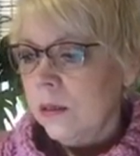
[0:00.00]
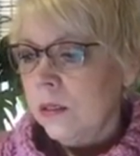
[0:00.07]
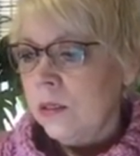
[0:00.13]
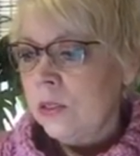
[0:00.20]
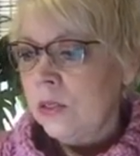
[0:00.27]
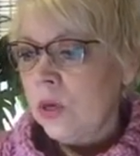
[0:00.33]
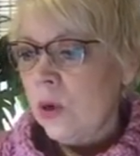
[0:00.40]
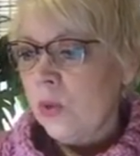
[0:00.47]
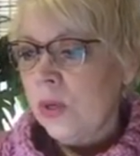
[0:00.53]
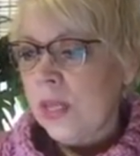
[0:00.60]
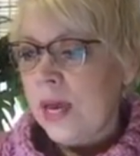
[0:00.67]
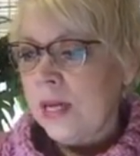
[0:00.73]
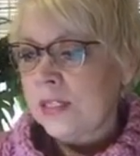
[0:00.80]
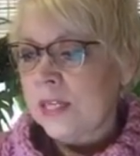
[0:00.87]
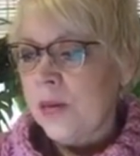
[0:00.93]
It's so
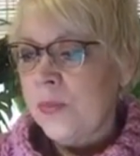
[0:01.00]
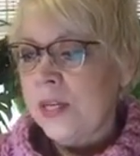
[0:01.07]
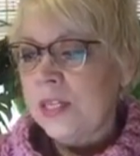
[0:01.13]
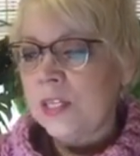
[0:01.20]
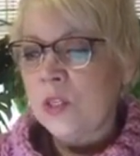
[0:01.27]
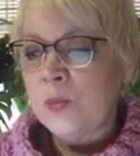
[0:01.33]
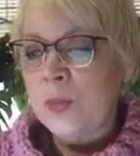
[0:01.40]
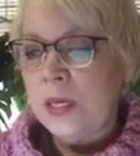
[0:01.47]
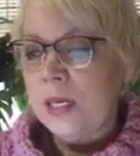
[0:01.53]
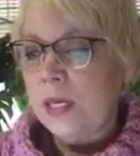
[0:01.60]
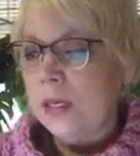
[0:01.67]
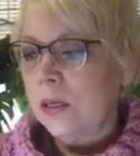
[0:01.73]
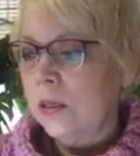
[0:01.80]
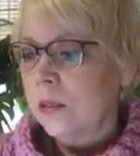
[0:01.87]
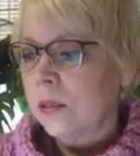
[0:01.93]
relaxing. I bet the
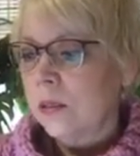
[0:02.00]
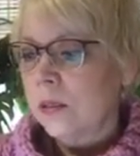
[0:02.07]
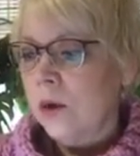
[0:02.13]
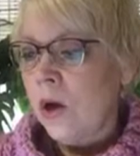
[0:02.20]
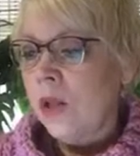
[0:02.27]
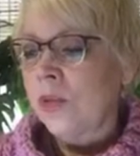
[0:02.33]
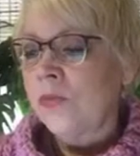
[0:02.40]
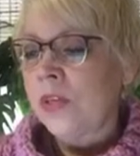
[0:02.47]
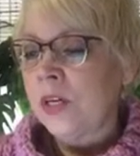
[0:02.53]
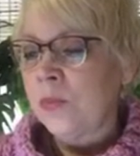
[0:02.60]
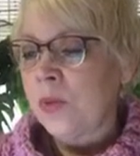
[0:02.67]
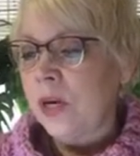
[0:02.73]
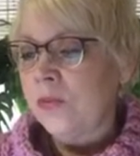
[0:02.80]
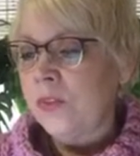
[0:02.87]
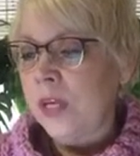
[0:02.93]
spinning, all of the
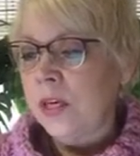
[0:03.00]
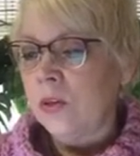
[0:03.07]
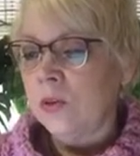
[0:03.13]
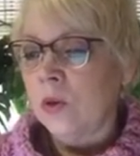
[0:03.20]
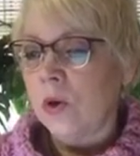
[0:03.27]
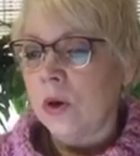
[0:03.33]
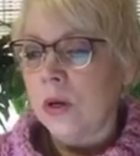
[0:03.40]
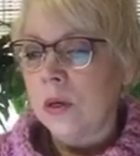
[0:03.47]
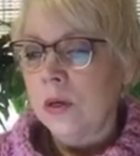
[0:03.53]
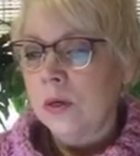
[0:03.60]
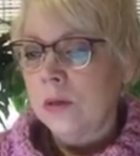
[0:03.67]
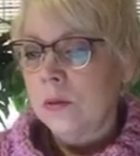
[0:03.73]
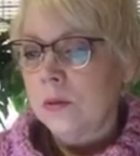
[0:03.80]
above. Thank you, Laura.